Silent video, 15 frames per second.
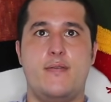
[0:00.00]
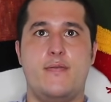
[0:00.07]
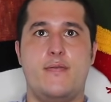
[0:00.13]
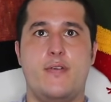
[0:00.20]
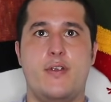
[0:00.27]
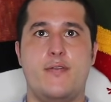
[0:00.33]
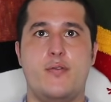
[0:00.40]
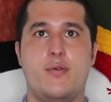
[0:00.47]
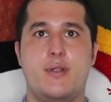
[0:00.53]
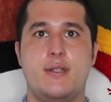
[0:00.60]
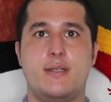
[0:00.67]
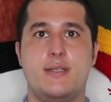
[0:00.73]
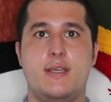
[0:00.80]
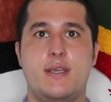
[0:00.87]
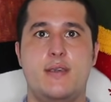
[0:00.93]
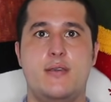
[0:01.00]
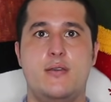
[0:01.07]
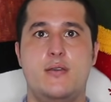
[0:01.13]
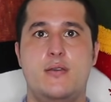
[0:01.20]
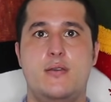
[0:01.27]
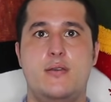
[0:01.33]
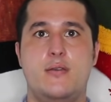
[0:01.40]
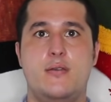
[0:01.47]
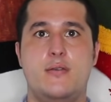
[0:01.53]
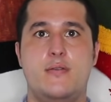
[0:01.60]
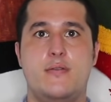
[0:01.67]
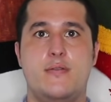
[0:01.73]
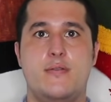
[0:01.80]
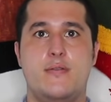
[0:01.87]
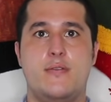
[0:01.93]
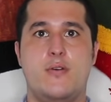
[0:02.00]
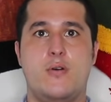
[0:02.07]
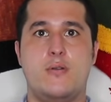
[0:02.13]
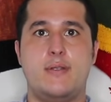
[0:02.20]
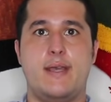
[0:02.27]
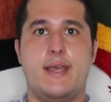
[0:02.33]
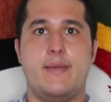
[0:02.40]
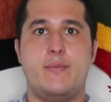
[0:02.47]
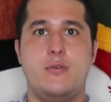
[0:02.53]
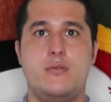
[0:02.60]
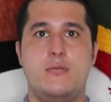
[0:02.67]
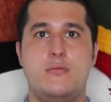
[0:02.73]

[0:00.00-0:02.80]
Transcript: for everyone to see the whole time.